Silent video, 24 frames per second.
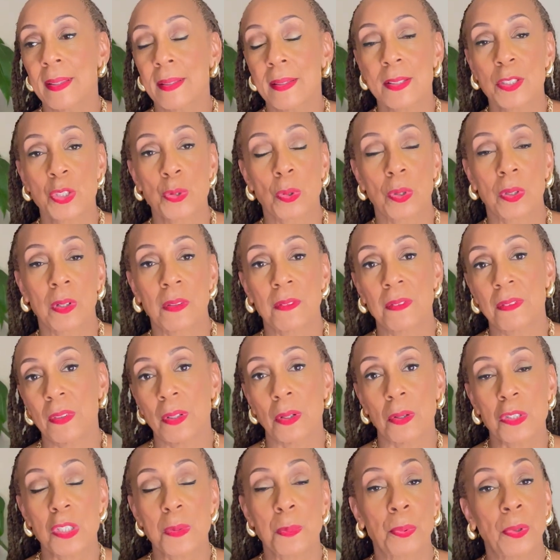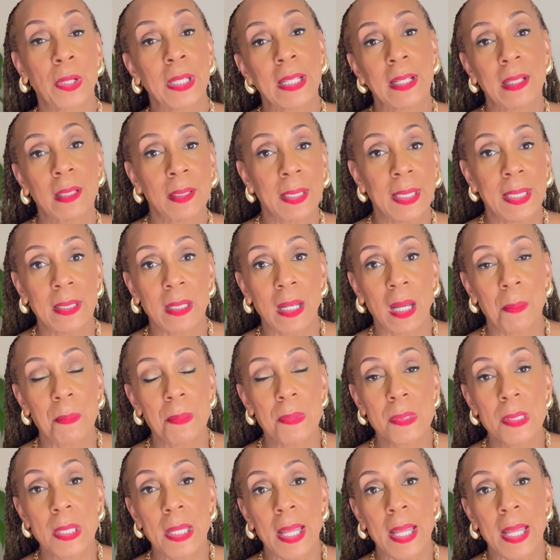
sort of, spring cleanup.